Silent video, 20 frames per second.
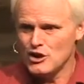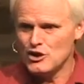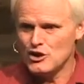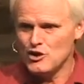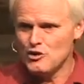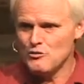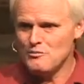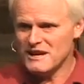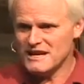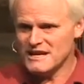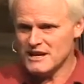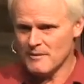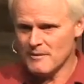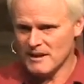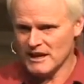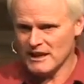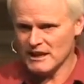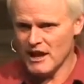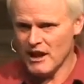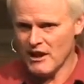You
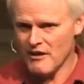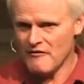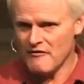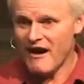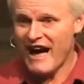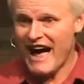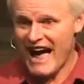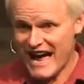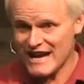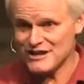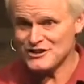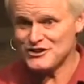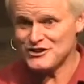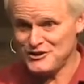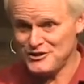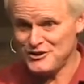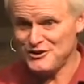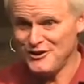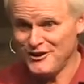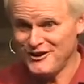becoming love
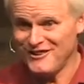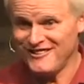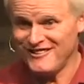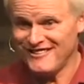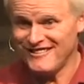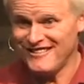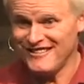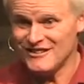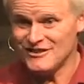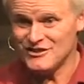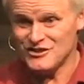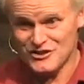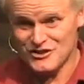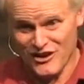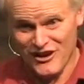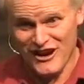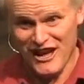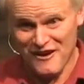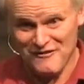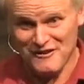has to
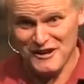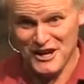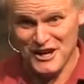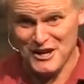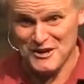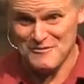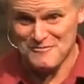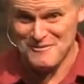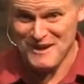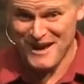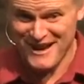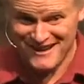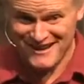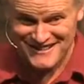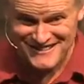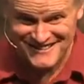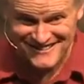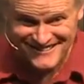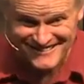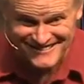start having an
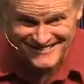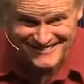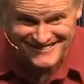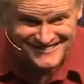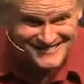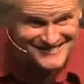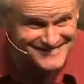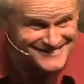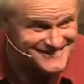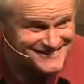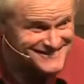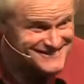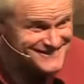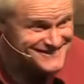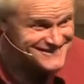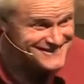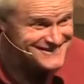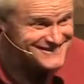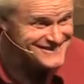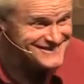impact.
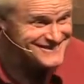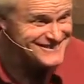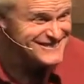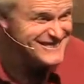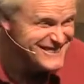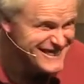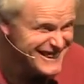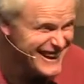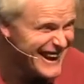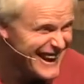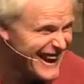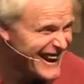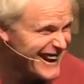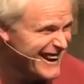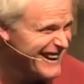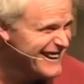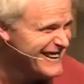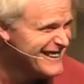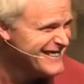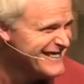
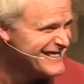Yay.